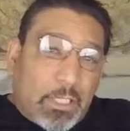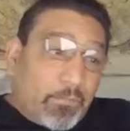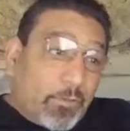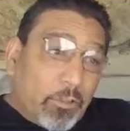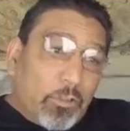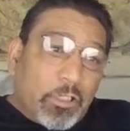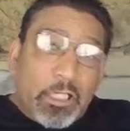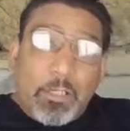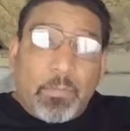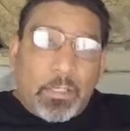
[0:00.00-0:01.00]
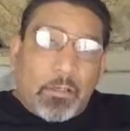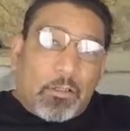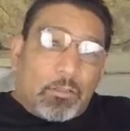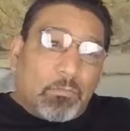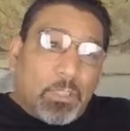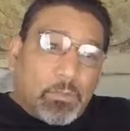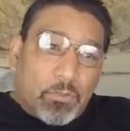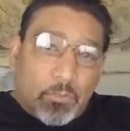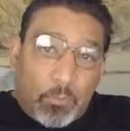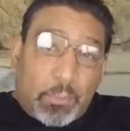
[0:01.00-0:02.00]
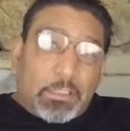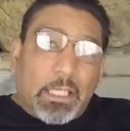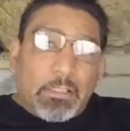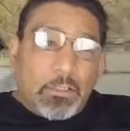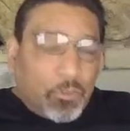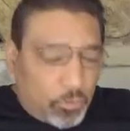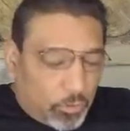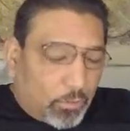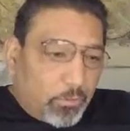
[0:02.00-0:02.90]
I've never heard anybody call them Mausers. Bolt action.